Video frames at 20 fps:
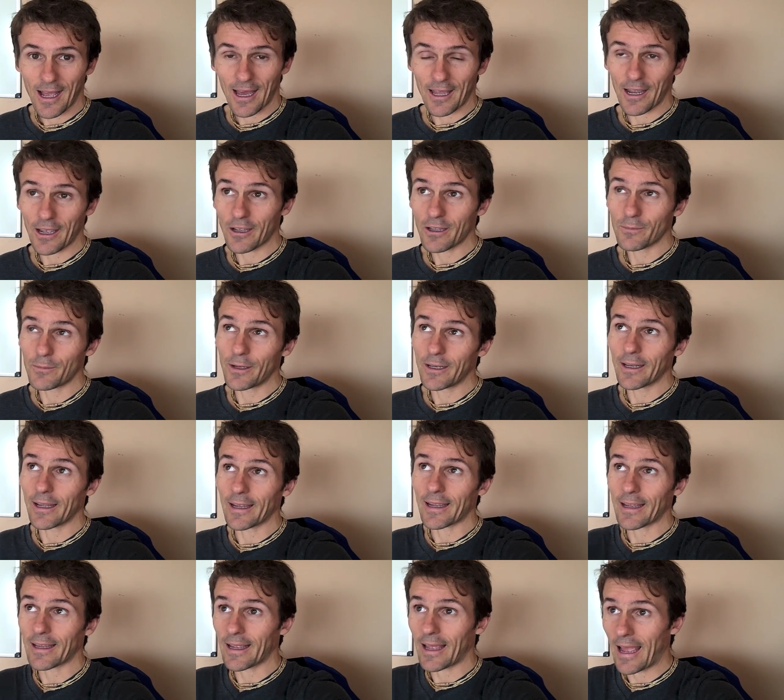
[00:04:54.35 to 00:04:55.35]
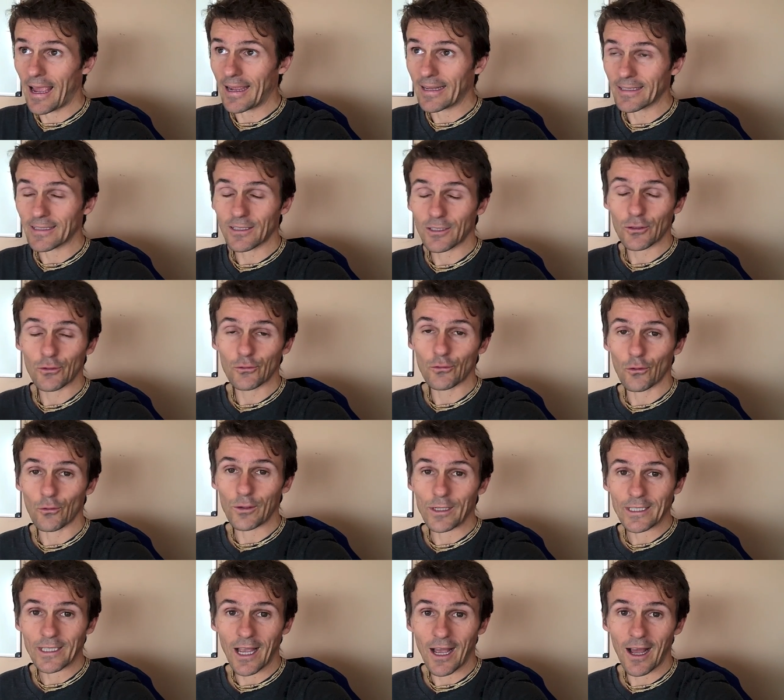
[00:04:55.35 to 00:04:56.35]
And I could be like eight
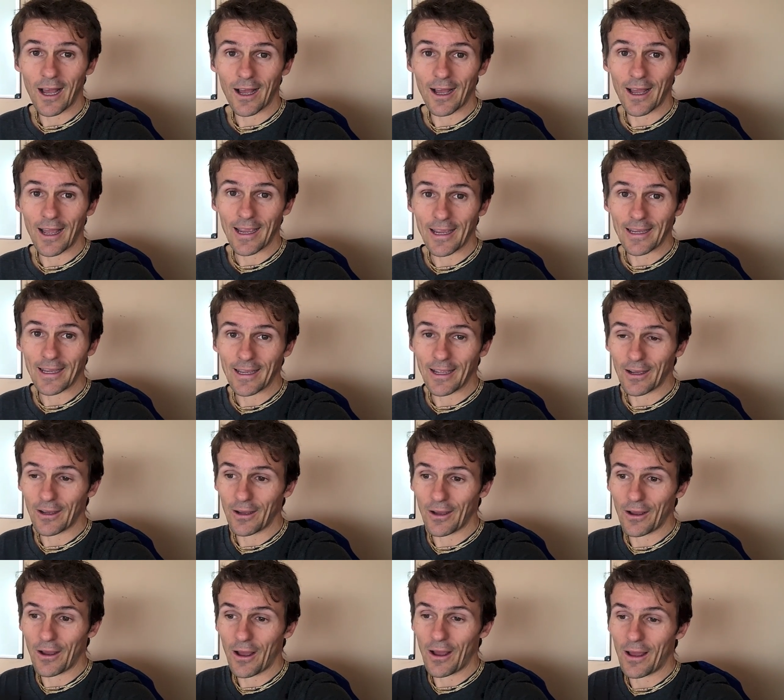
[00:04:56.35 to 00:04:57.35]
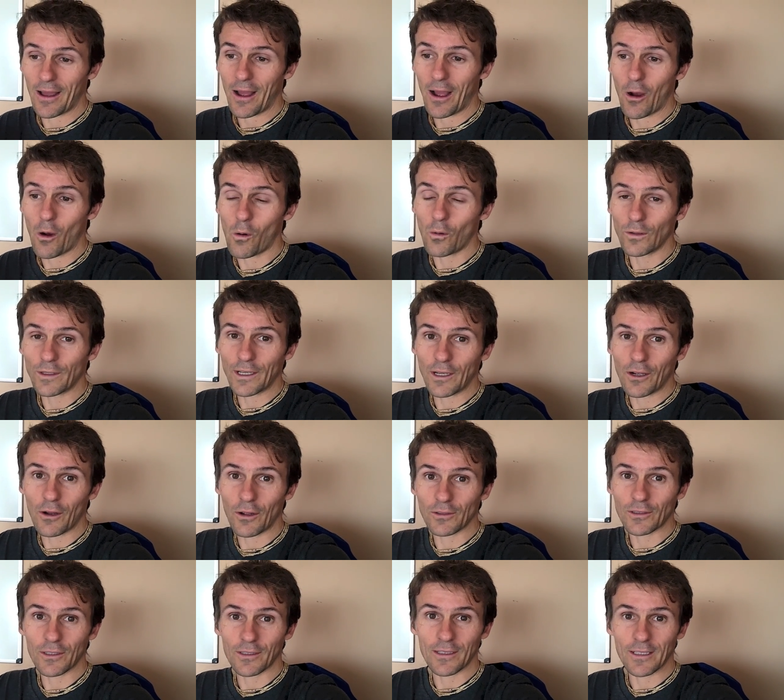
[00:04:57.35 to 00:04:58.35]
stories high holding
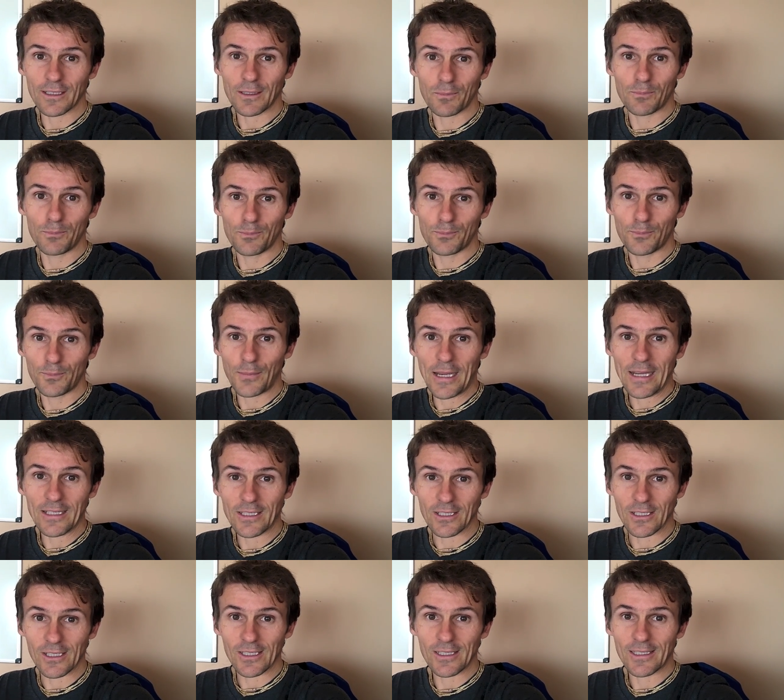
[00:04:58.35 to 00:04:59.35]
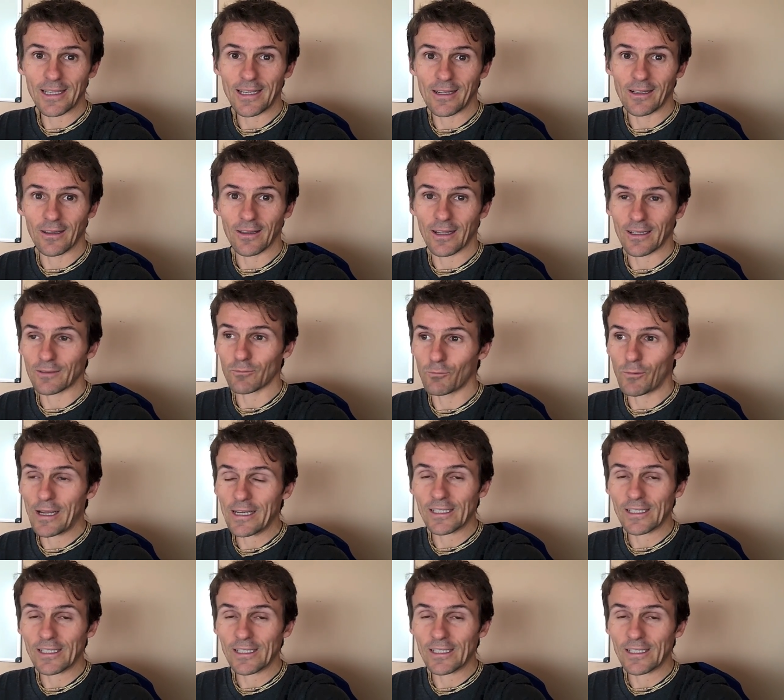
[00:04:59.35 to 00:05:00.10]
on to this piece of steel that